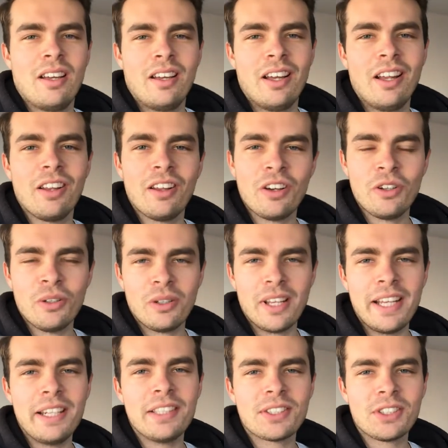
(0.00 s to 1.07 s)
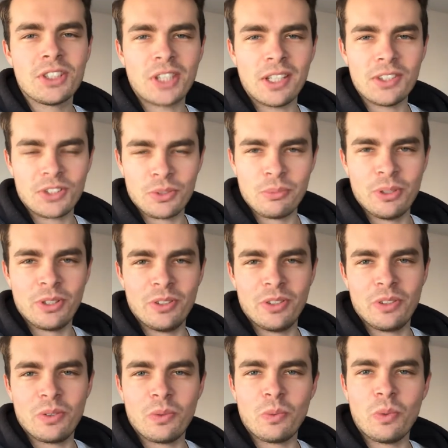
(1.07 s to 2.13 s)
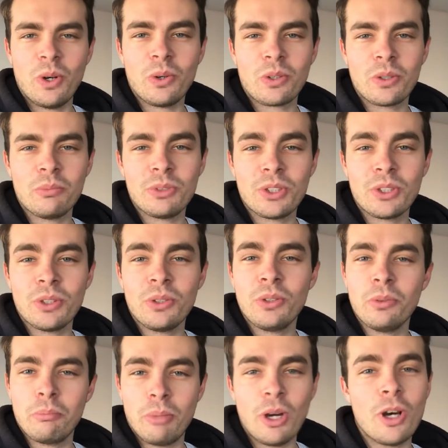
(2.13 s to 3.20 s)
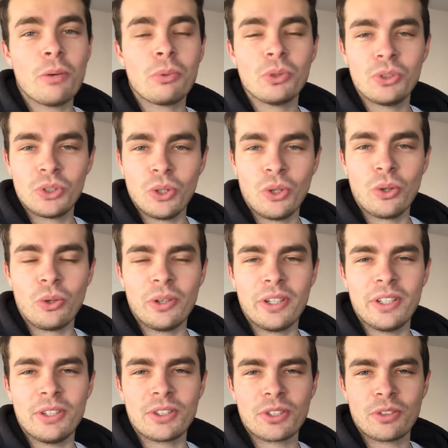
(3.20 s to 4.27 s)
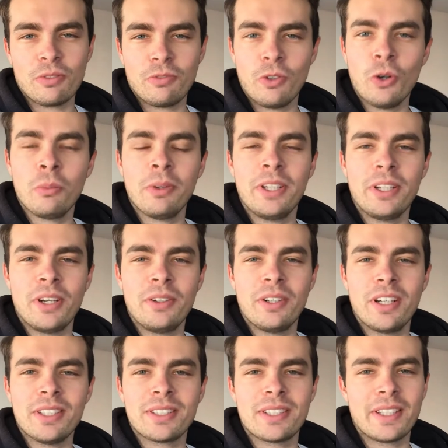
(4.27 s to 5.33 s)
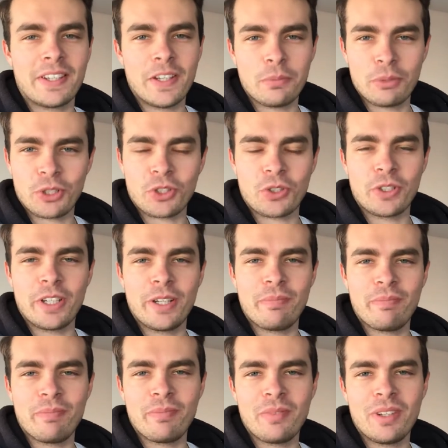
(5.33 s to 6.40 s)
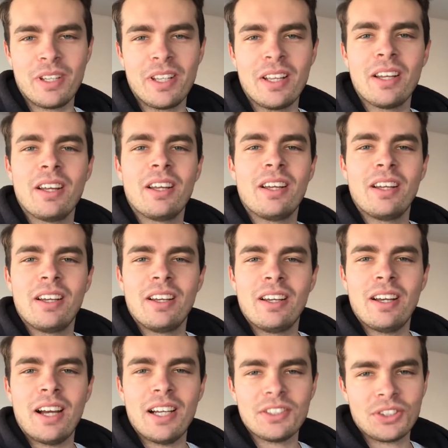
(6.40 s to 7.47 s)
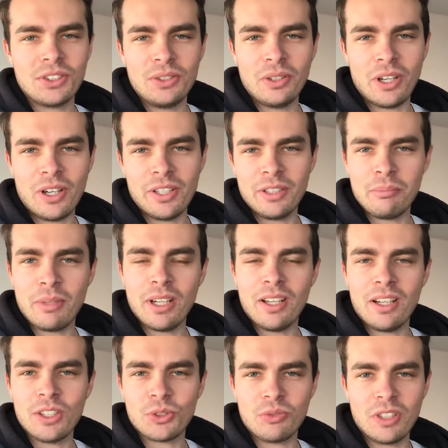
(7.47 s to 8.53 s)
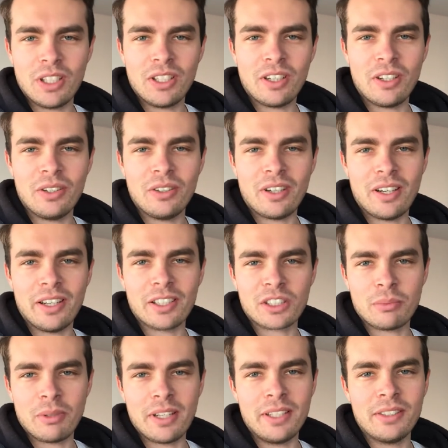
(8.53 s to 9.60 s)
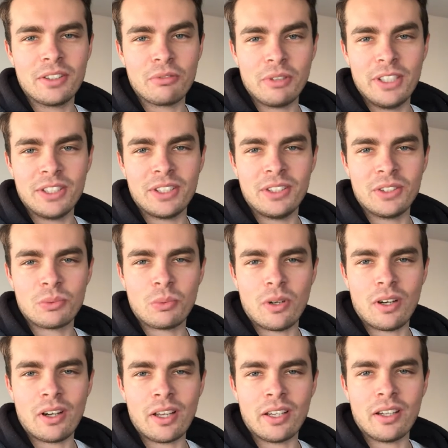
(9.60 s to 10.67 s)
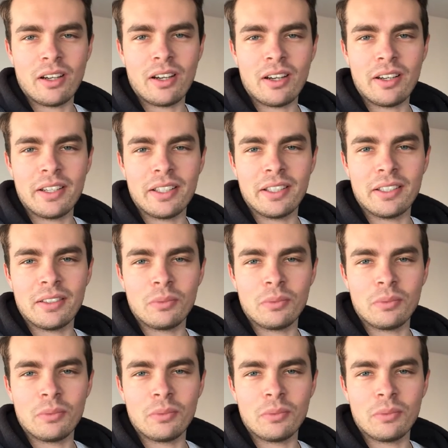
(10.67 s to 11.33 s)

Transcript: Hello, ladies and gentlemen. Welcome to Purple Tories, formerly known as the Kipper Stream. As you heard in my last video, I explained the reasons why I